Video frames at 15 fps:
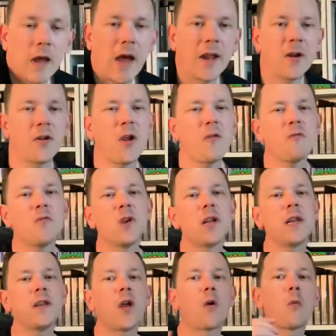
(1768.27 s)
And I don't
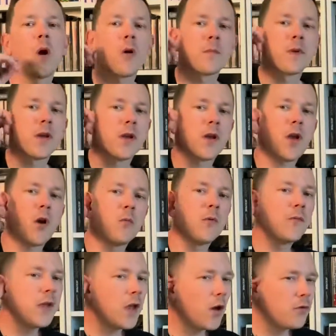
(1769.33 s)
really know where I'm going to go
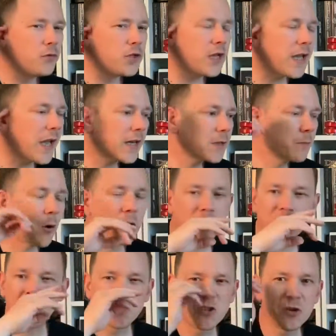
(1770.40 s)
with the OG
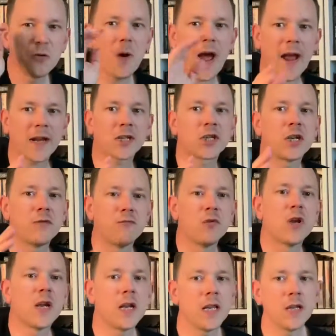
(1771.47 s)
Xbox. I do actually
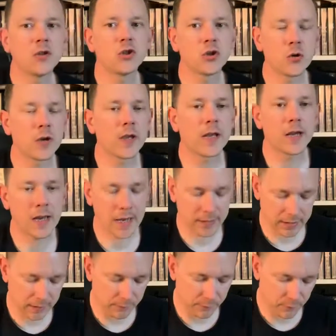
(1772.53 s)
really enjoy
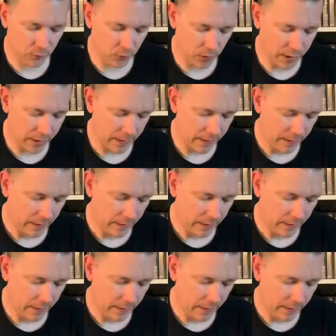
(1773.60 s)
collecting for it.